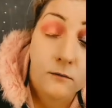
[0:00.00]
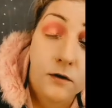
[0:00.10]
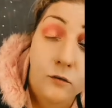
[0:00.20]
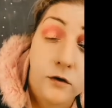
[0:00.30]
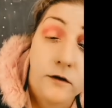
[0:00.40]
I
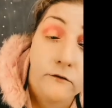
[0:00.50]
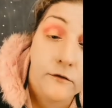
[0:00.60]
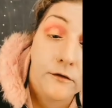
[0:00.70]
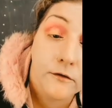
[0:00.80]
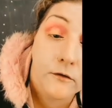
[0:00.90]
mean, we
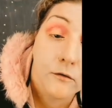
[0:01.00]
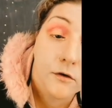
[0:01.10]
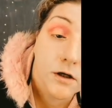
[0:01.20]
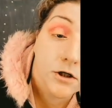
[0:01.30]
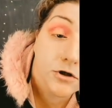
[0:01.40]
haven't done the
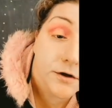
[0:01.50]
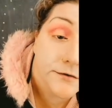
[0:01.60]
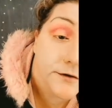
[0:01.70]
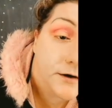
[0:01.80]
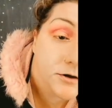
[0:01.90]
lower lash
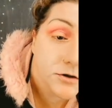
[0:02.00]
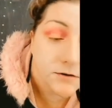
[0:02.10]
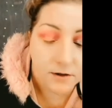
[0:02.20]
line, lashes,